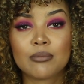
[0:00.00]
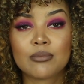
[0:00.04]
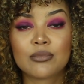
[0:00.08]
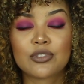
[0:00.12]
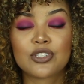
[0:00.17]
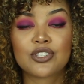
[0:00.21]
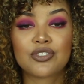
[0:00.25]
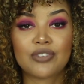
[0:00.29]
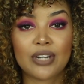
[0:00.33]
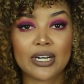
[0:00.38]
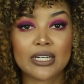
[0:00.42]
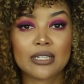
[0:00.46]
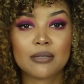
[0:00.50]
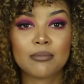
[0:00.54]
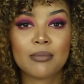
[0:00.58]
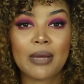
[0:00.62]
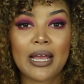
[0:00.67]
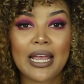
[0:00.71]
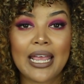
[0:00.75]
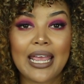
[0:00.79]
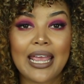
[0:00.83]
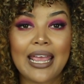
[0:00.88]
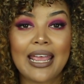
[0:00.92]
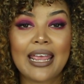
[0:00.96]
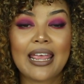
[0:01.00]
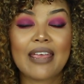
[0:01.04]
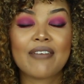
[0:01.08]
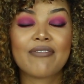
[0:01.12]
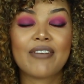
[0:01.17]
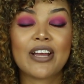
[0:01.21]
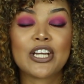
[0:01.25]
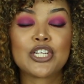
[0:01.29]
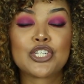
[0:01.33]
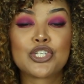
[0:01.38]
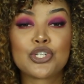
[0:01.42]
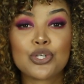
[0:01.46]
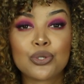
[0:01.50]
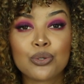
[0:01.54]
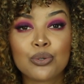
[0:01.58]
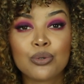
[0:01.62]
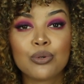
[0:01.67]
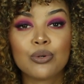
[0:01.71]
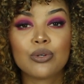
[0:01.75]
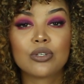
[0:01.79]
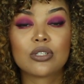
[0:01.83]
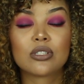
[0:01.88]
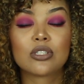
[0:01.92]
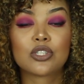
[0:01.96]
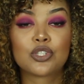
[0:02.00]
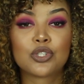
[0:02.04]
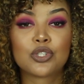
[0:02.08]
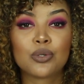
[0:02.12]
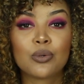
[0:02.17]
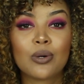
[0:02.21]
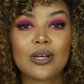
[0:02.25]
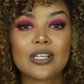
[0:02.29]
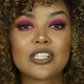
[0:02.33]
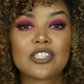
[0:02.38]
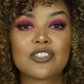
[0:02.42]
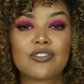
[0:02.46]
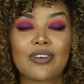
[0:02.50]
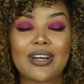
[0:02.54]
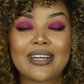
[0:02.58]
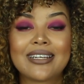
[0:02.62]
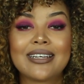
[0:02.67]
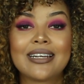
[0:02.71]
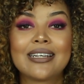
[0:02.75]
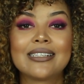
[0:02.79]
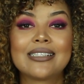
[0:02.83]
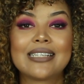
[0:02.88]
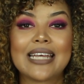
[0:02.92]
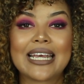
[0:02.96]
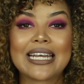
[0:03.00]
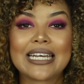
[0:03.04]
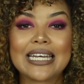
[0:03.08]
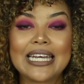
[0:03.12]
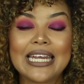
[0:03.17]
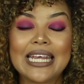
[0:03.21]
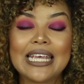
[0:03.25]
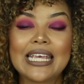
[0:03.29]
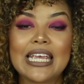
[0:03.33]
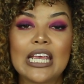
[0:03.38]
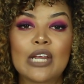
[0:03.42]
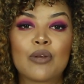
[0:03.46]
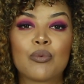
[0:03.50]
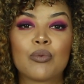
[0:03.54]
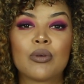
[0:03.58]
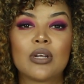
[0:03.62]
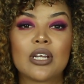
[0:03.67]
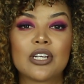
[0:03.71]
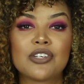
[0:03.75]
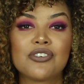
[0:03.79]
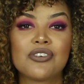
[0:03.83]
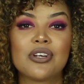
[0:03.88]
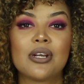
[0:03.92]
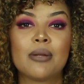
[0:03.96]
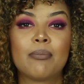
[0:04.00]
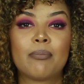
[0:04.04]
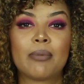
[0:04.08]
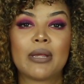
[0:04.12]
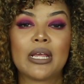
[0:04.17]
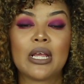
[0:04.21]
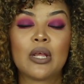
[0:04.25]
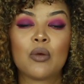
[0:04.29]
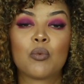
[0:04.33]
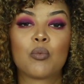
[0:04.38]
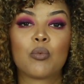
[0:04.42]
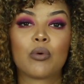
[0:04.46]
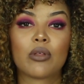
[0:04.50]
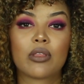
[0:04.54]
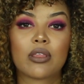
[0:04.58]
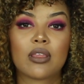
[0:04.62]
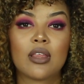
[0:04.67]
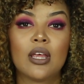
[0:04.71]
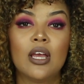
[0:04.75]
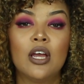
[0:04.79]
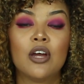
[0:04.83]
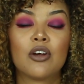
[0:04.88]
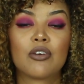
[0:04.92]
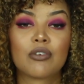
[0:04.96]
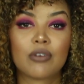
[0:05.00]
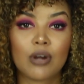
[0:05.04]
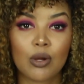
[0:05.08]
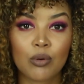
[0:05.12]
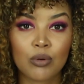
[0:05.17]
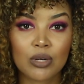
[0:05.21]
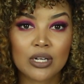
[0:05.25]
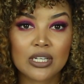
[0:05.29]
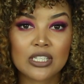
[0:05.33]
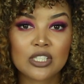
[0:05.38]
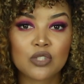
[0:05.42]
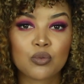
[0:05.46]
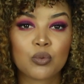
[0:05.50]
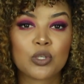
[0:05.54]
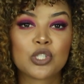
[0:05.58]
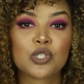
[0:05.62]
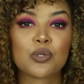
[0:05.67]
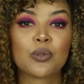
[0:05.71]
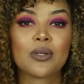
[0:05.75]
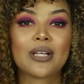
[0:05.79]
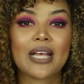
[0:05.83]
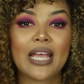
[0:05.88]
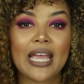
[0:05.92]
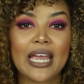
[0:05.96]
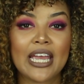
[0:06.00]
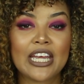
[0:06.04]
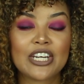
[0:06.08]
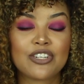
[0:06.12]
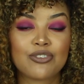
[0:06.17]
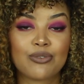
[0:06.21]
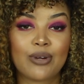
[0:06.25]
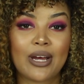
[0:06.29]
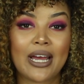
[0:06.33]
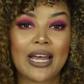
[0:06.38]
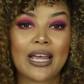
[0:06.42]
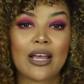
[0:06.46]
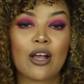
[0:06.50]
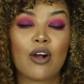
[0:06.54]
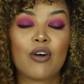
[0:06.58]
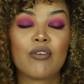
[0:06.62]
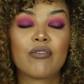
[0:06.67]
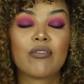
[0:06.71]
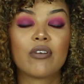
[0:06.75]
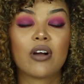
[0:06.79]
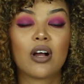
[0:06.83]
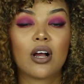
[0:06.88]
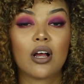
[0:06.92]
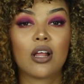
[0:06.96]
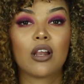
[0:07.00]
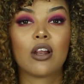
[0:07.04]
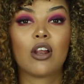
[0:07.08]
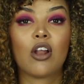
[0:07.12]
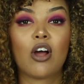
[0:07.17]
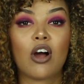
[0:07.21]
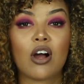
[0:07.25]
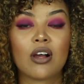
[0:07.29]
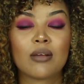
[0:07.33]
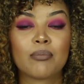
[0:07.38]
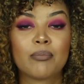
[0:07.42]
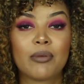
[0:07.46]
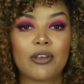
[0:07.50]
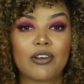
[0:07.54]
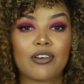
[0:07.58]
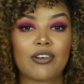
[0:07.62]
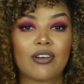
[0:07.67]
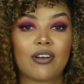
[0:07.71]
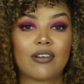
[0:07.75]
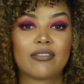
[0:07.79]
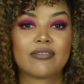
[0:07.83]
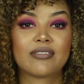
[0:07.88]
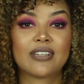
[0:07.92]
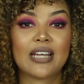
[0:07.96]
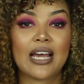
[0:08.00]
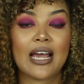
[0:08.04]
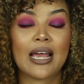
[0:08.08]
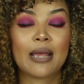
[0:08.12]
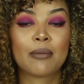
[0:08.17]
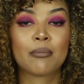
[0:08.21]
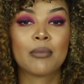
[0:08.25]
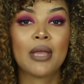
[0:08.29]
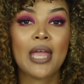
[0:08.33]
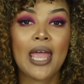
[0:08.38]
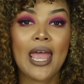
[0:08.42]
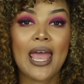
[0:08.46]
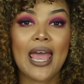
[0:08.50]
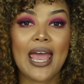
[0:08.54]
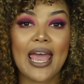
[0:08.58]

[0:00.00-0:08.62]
straighten my hair. If I do a straightening technique, it will literally be with rollers, which will air dry over a long period of time.